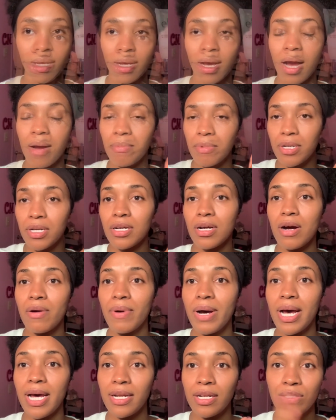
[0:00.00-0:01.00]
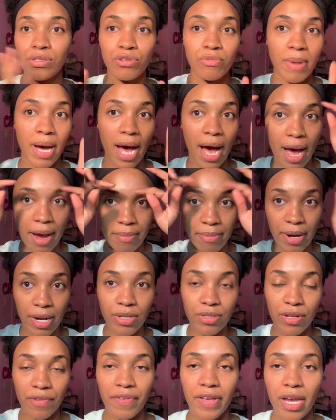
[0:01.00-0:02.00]
I'm going to go ahead and do my
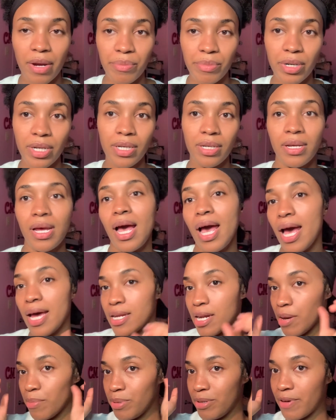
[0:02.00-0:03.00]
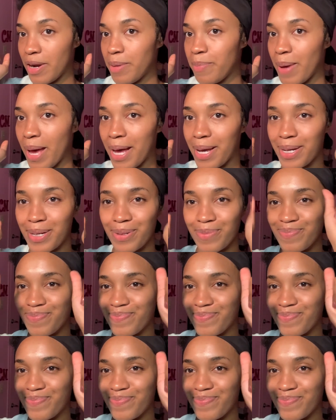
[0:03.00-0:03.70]
eyebrows off camera, and I'll be right back.